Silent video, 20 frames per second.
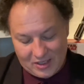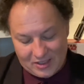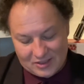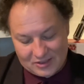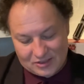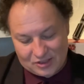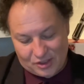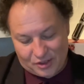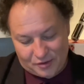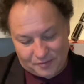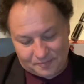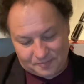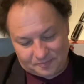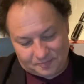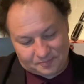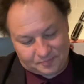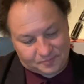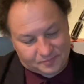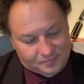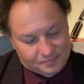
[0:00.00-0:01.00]
So
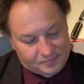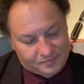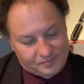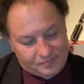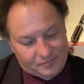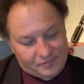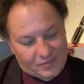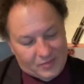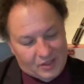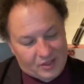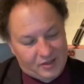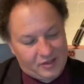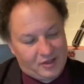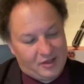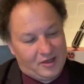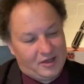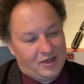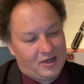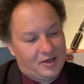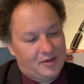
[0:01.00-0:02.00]

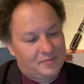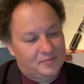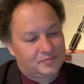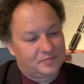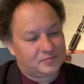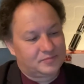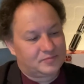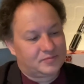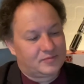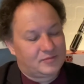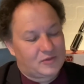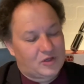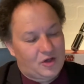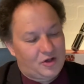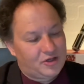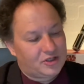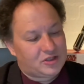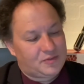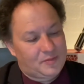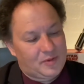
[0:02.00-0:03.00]
I'm
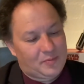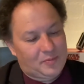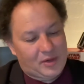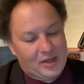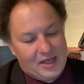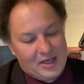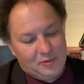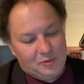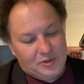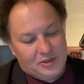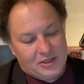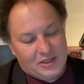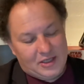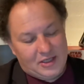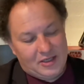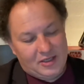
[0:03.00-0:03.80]
going to be playing with the